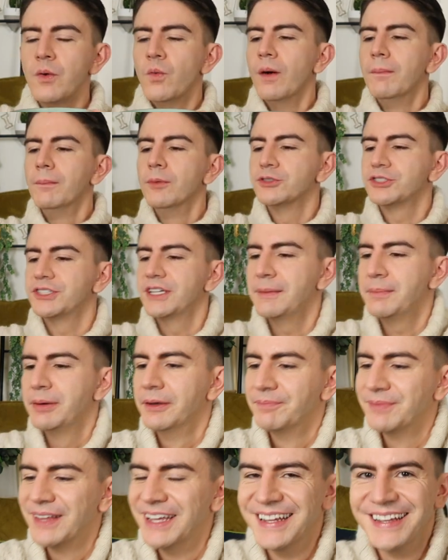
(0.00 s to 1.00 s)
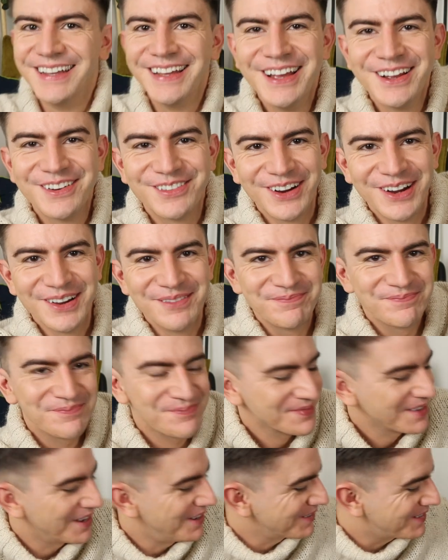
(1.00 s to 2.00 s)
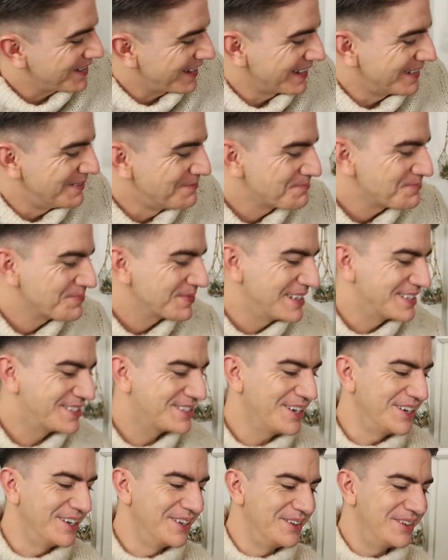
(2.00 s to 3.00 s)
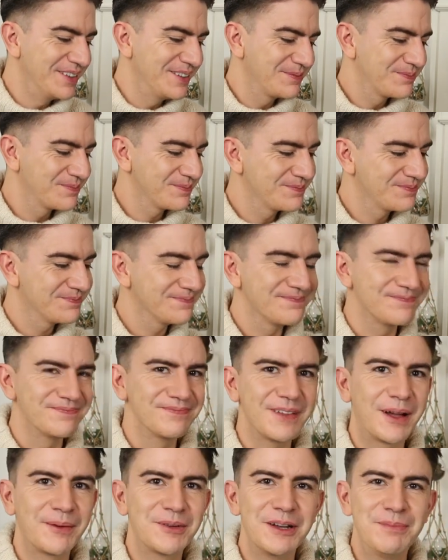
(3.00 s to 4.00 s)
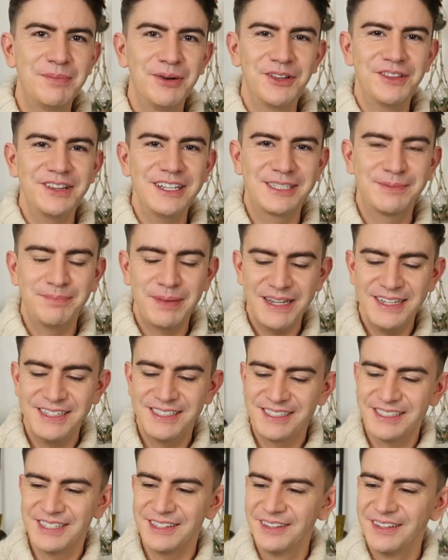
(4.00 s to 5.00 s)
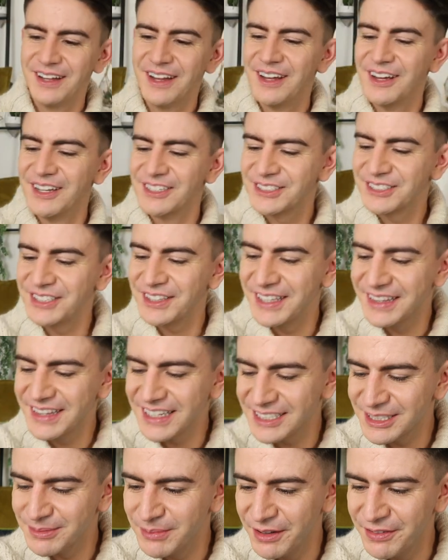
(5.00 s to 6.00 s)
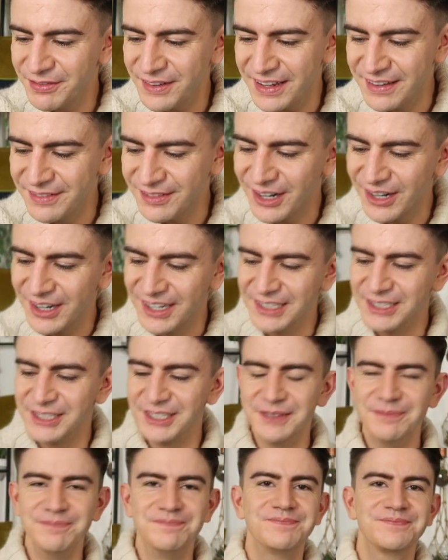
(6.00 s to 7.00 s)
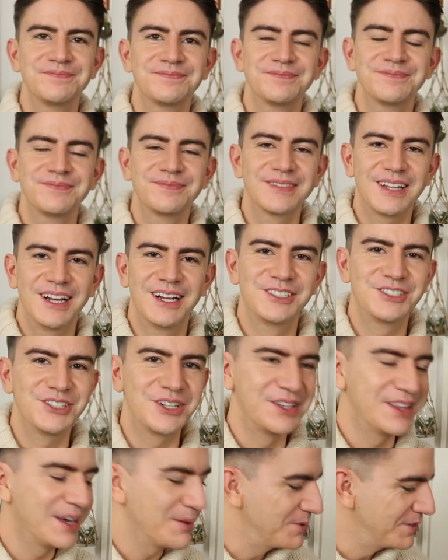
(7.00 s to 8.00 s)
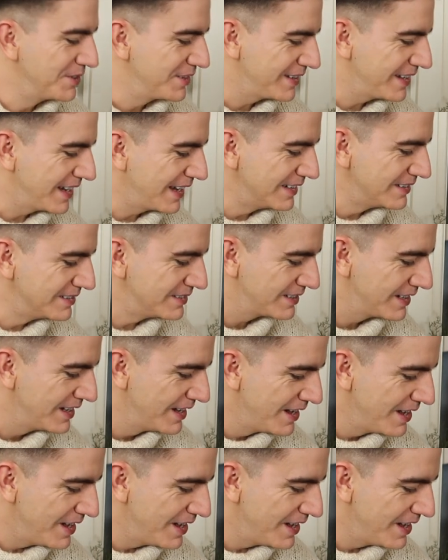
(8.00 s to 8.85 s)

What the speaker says: One more sip. Right, okay, so I'm going to put this piece till last because I think that's my favourite item. I'll show you that one at the end.